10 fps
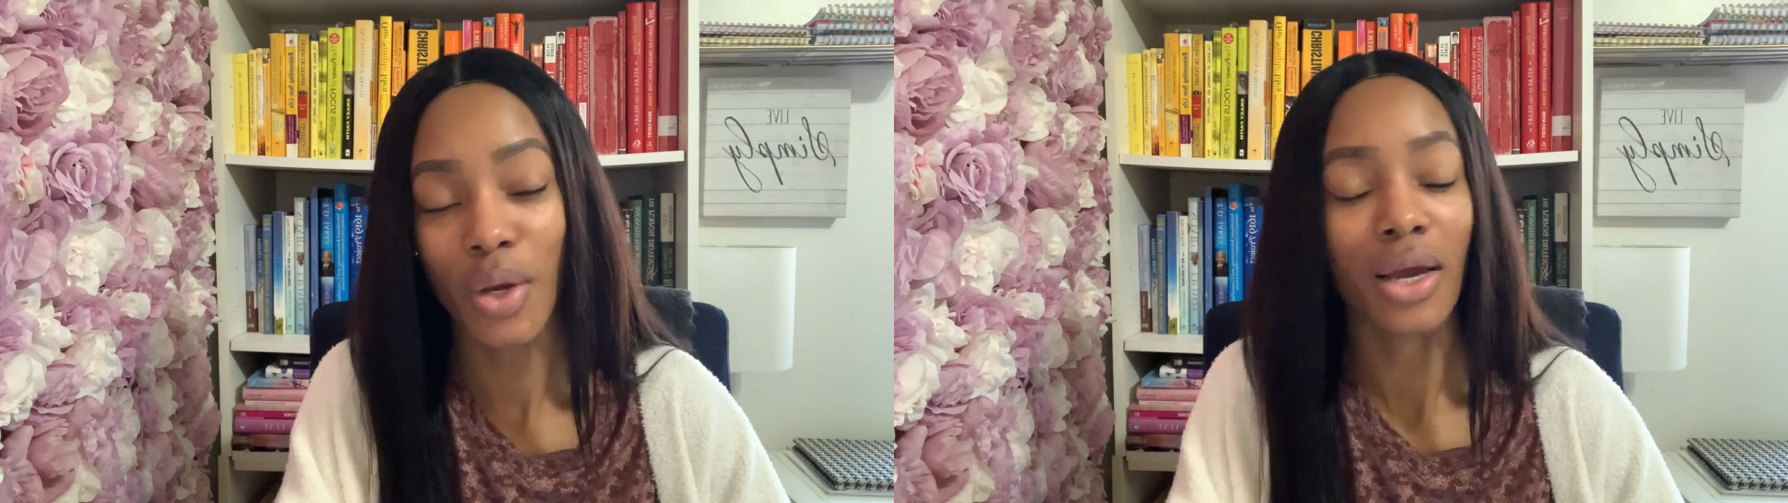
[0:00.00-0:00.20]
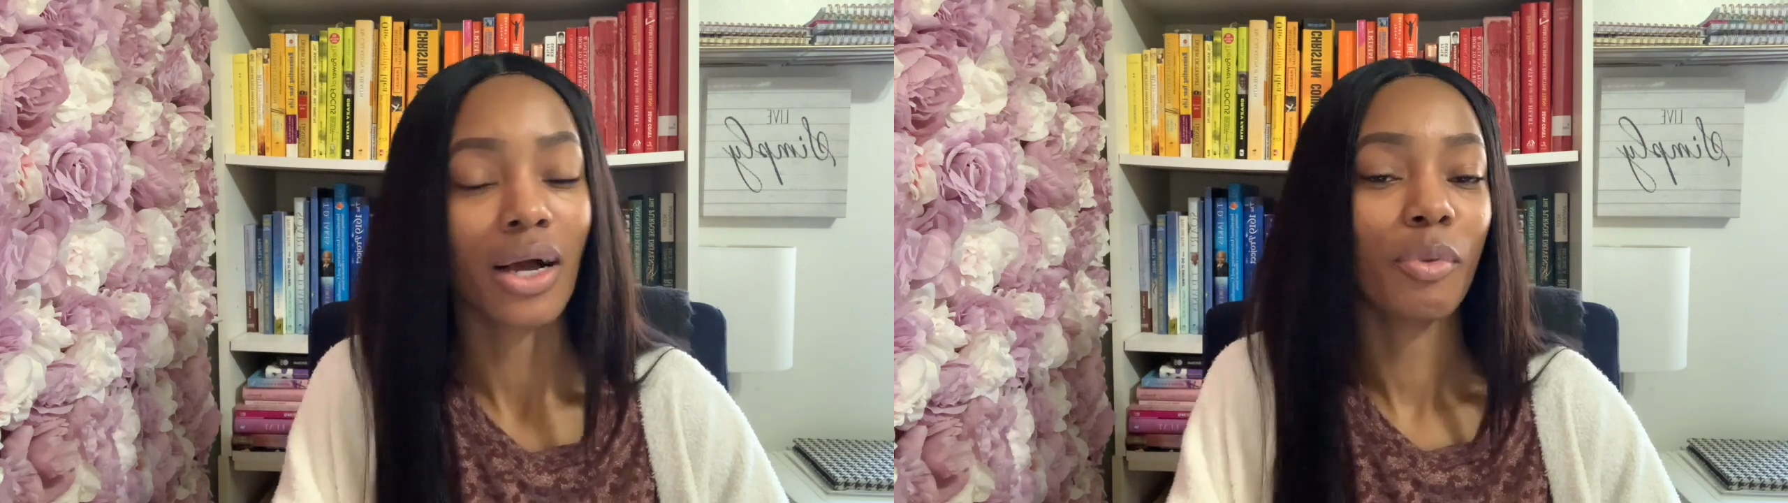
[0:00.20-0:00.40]

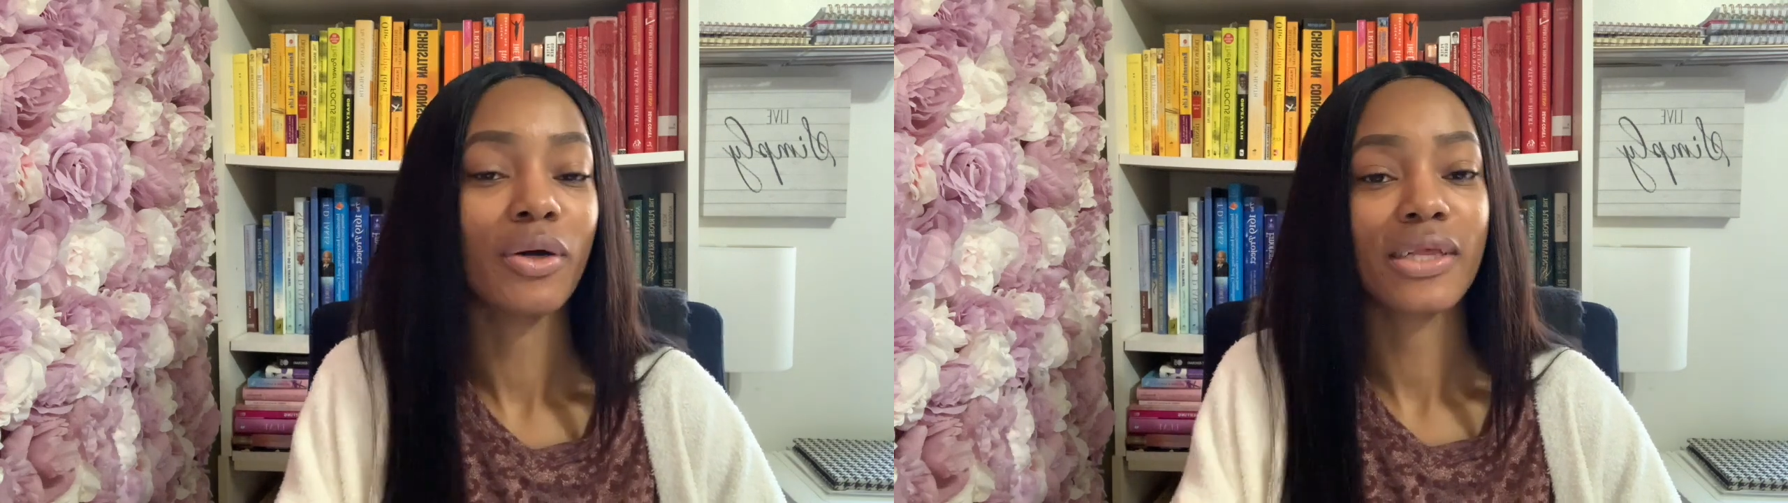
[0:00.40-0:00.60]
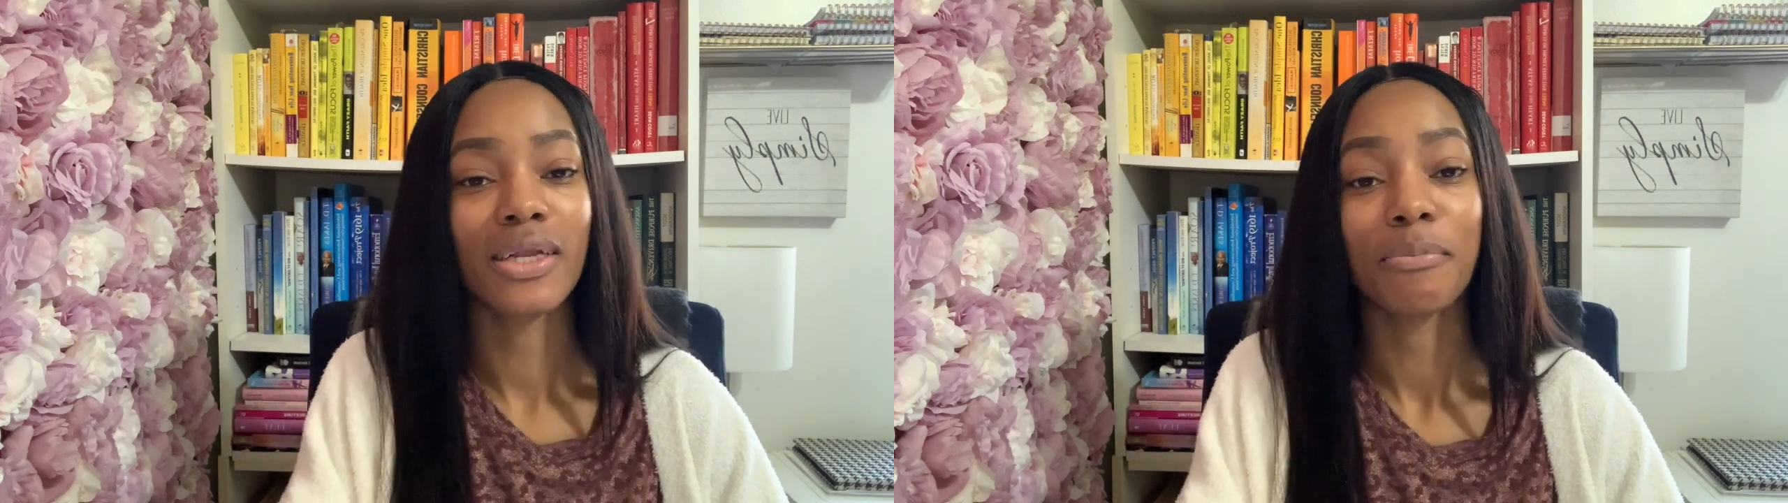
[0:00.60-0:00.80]
come on
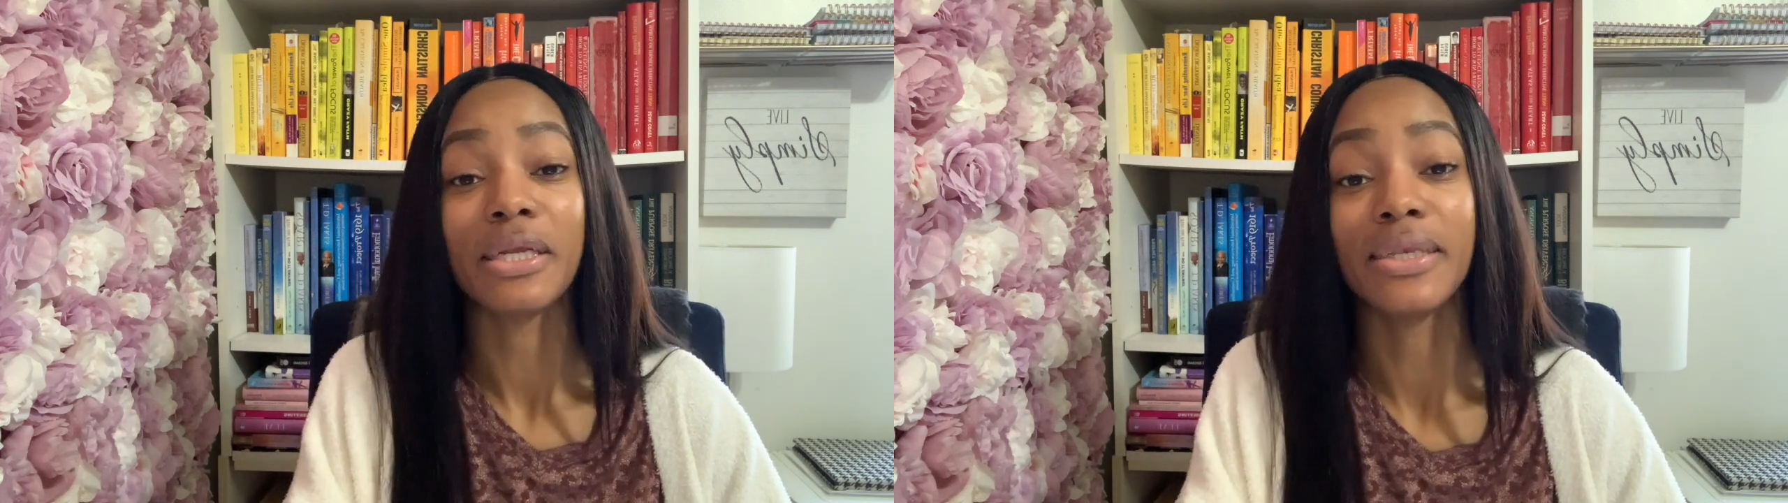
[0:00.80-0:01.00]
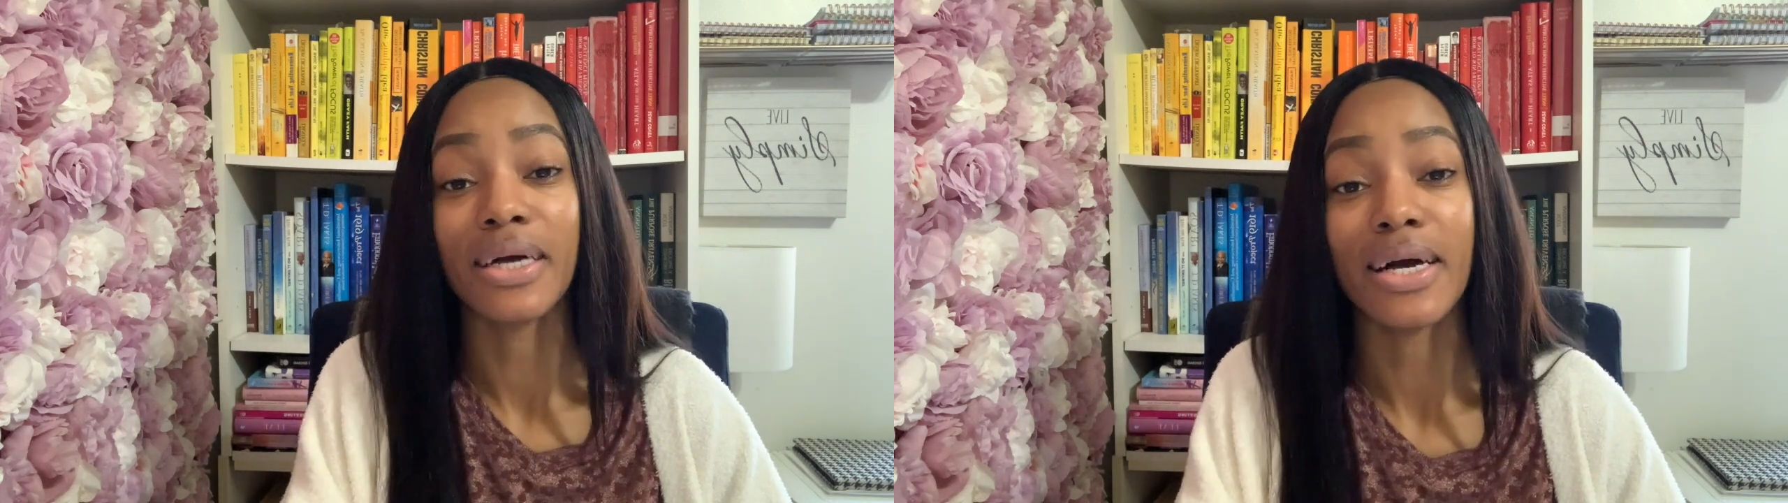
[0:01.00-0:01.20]
it's going to be
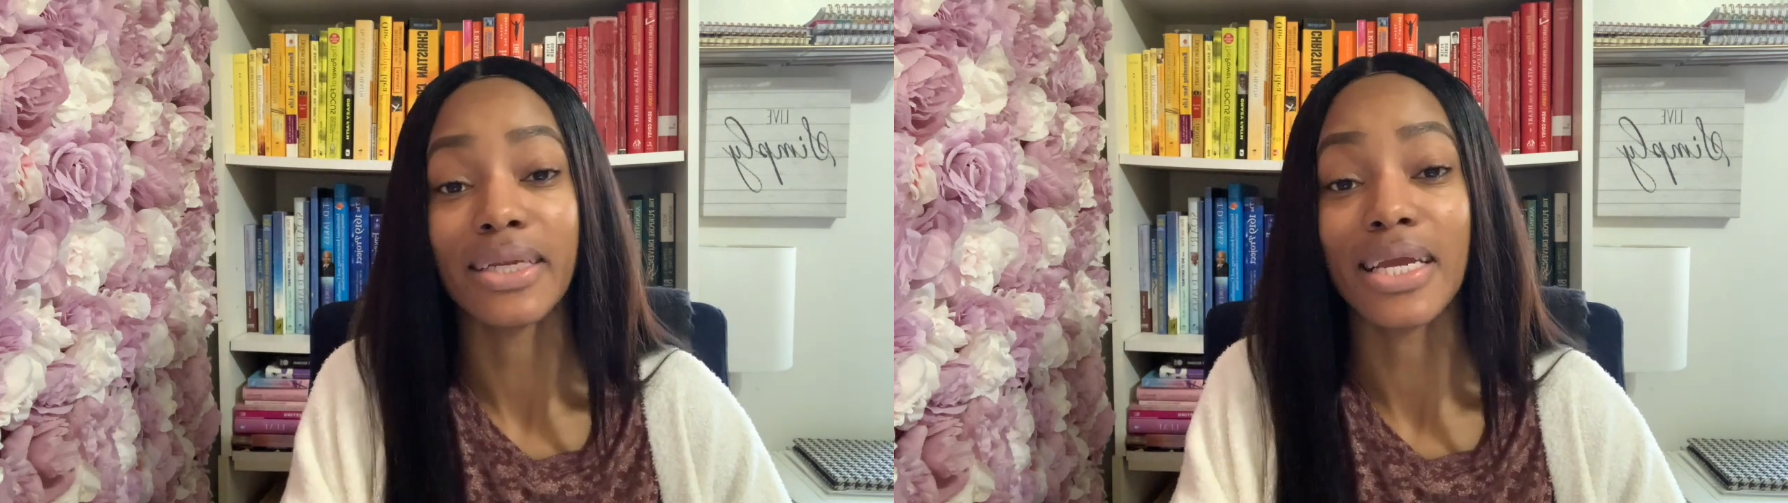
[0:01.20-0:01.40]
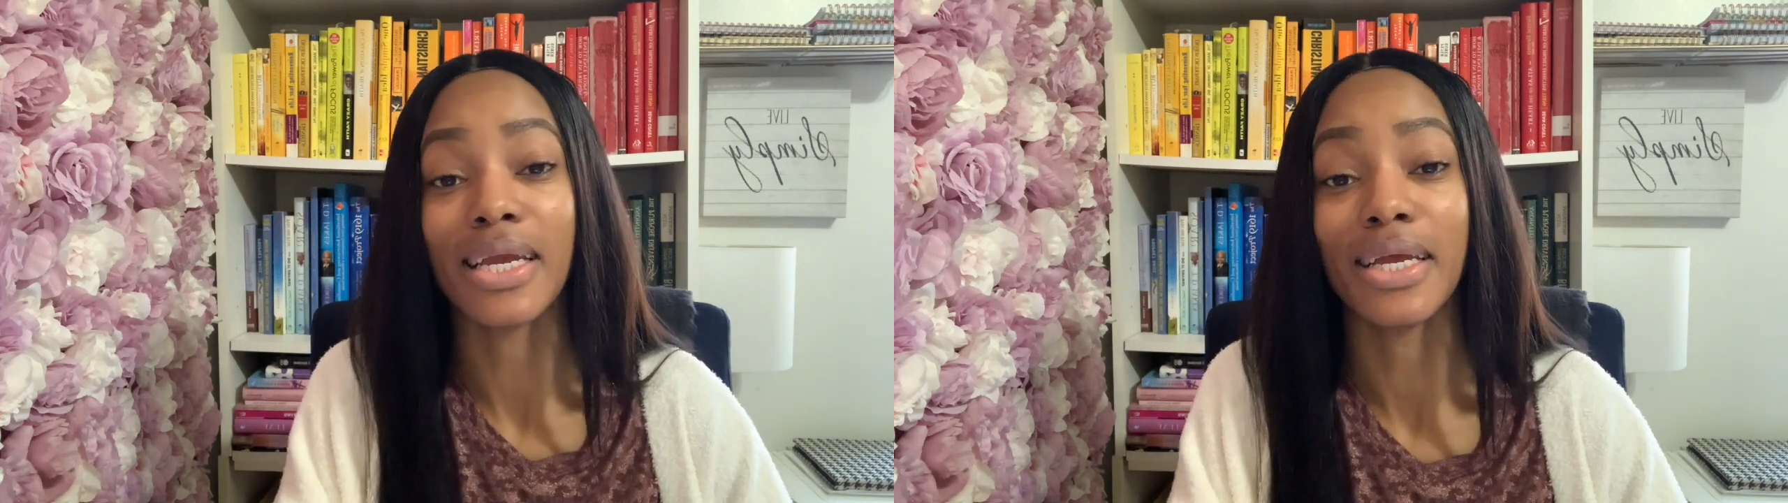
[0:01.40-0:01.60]
done
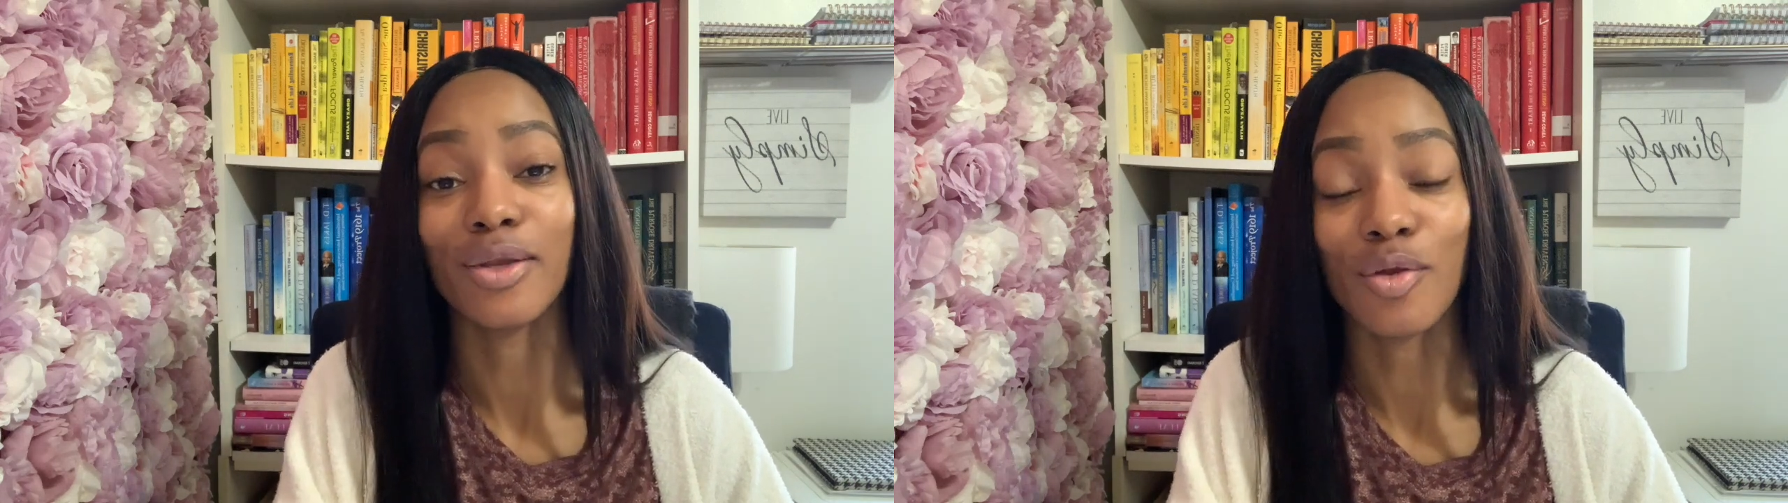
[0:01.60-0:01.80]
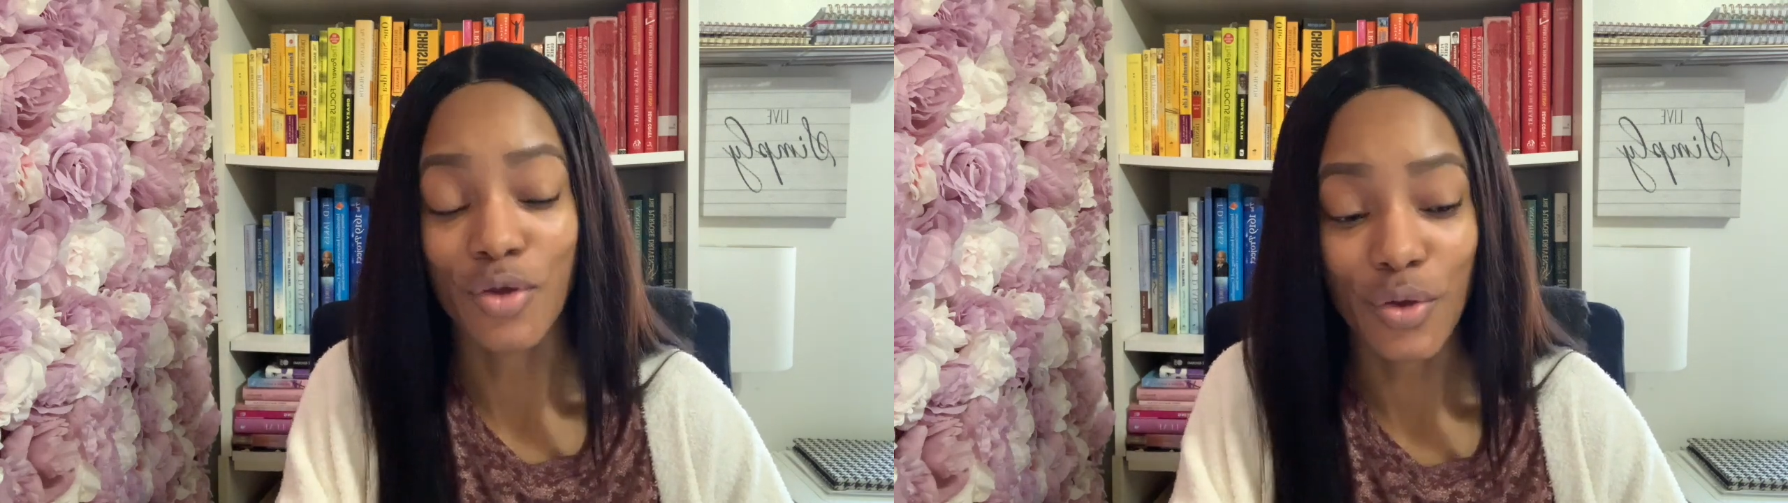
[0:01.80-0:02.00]
in
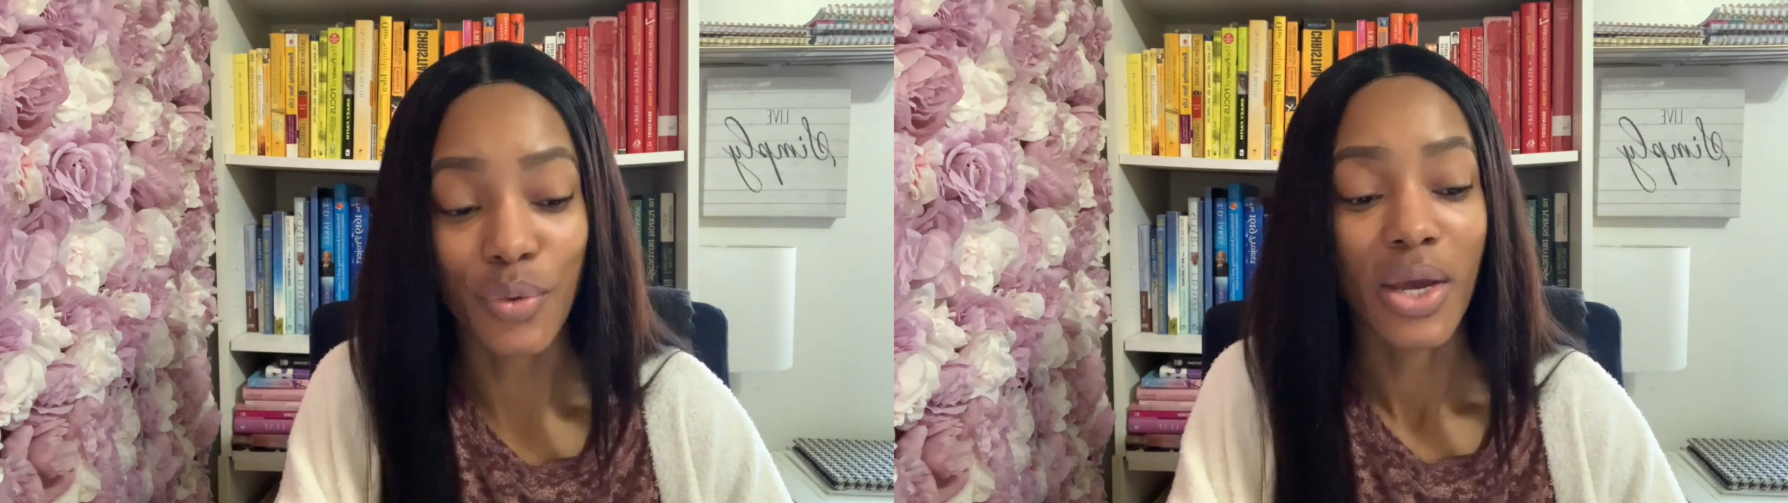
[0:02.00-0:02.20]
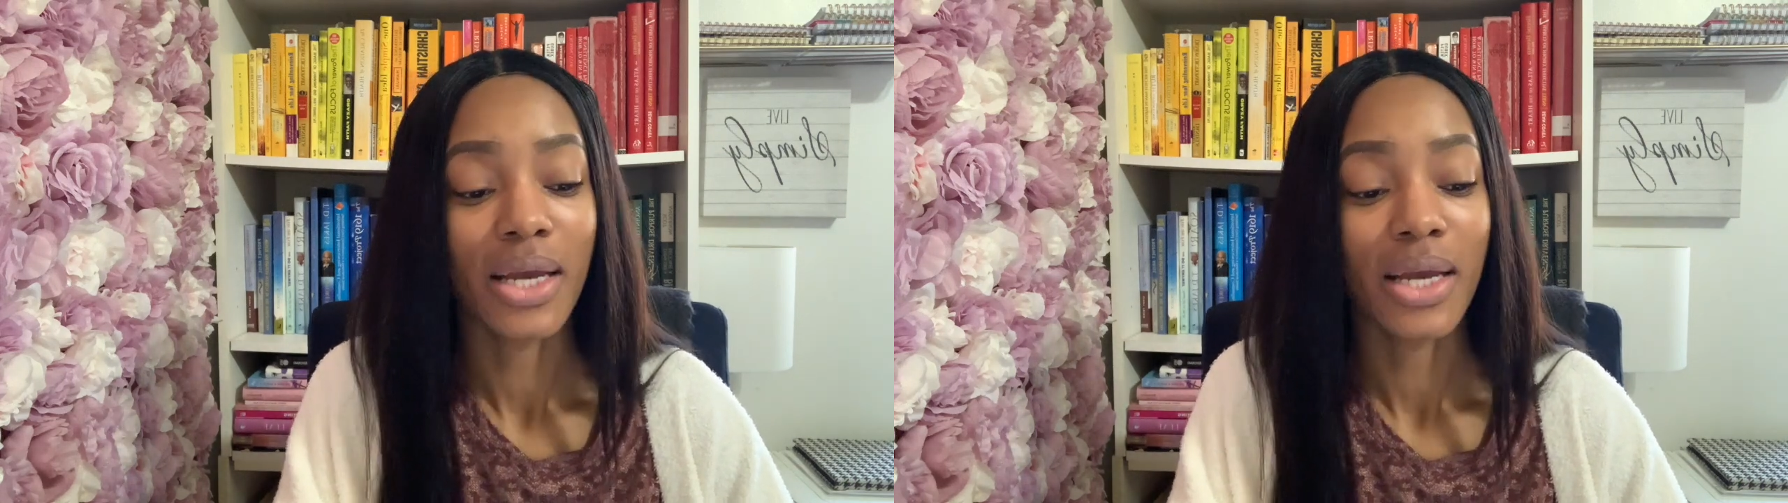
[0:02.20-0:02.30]
you